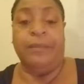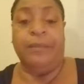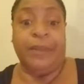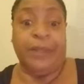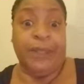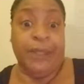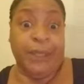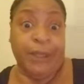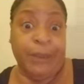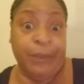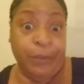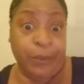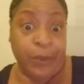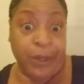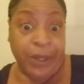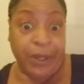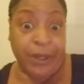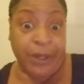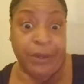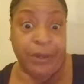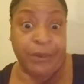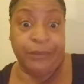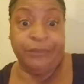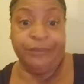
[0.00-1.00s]
get
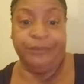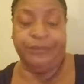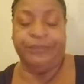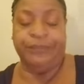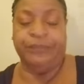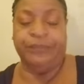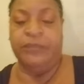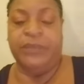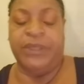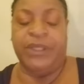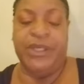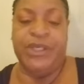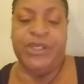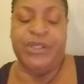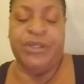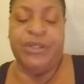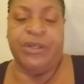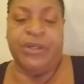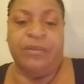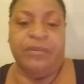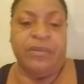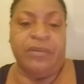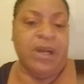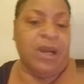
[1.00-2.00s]
well, but
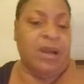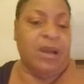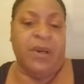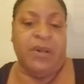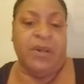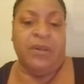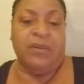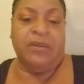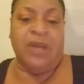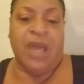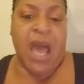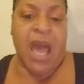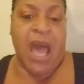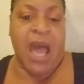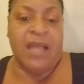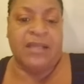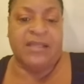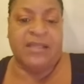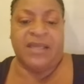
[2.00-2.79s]
I'm on God's